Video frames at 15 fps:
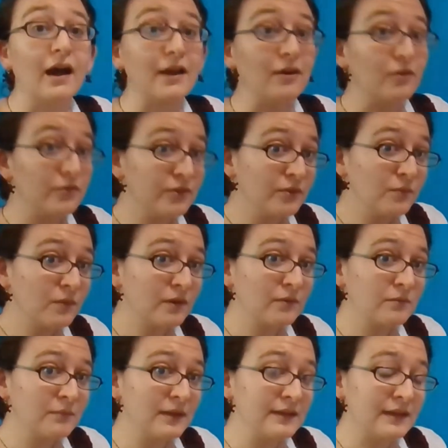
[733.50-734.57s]
I also want
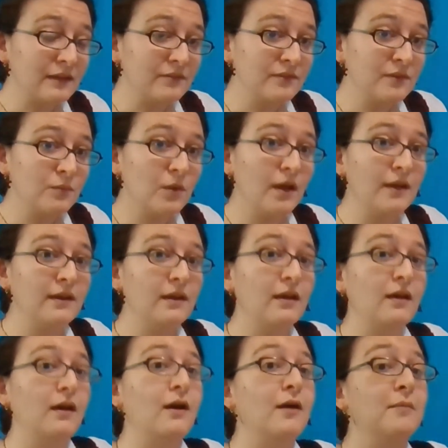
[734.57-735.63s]
to remind everyone
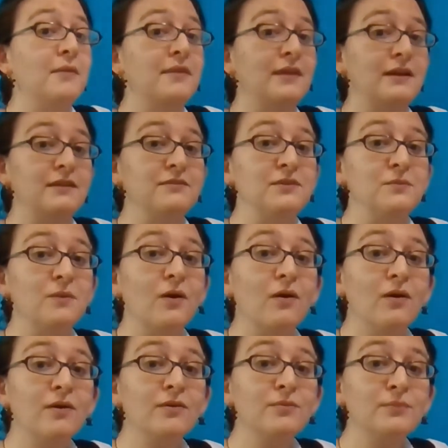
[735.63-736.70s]
that if you
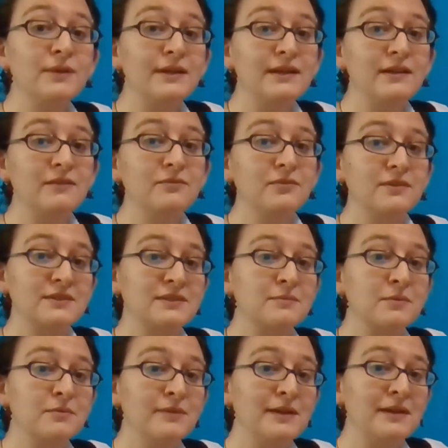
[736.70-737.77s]
are reading for the
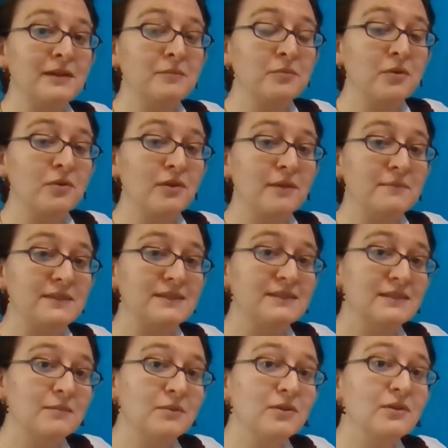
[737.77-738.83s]
summer reading program
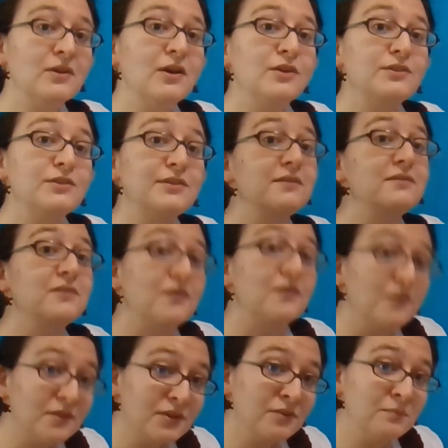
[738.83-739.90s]
this summer, to
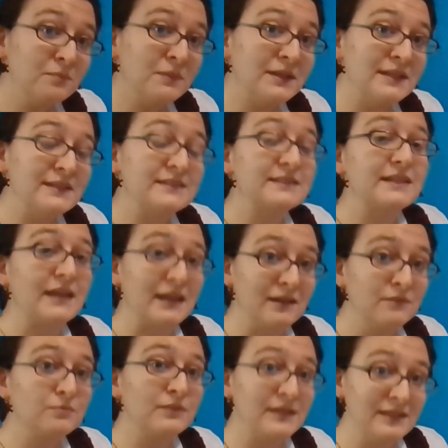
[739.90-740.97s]
log your minutes
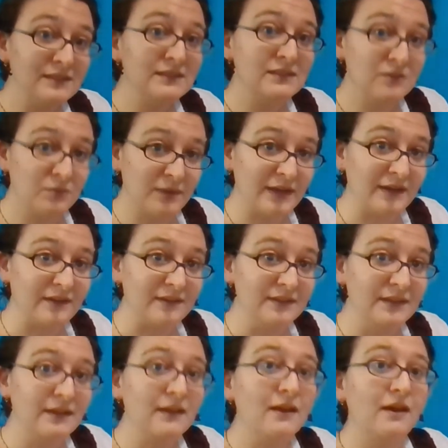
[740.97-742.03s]
in Read
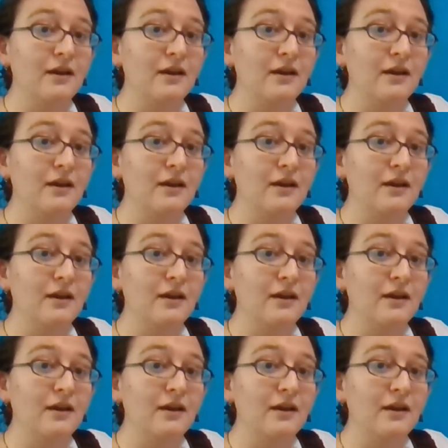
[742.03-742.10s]
Squared